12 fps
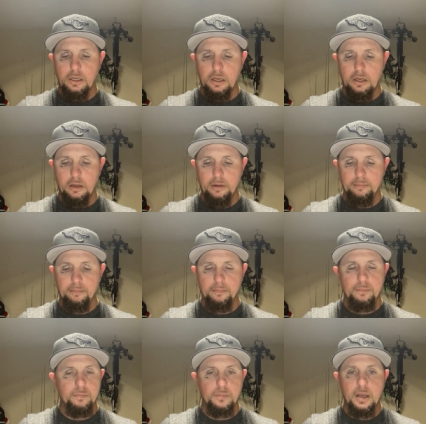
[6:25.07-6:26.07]
Um,
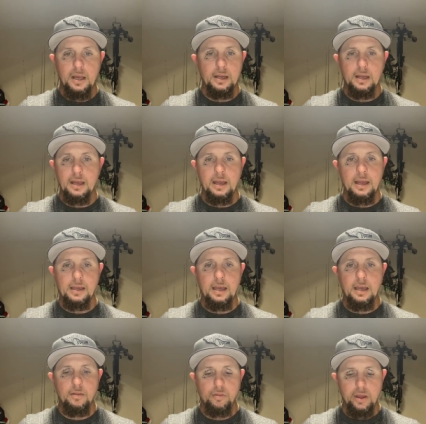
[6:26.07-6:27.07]
I, I
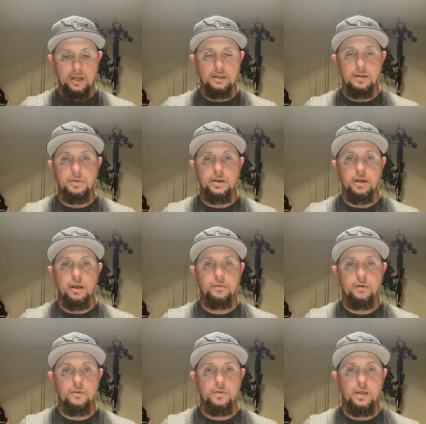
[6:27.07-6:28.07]
can't thank them enough
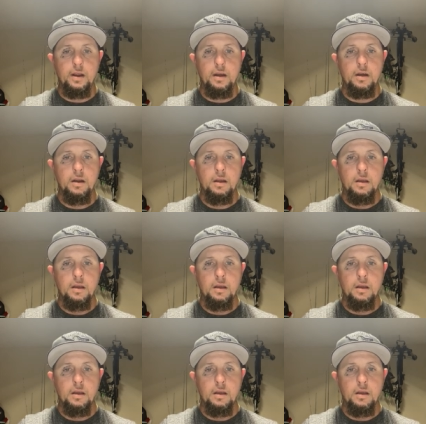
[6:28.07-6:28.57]
over there.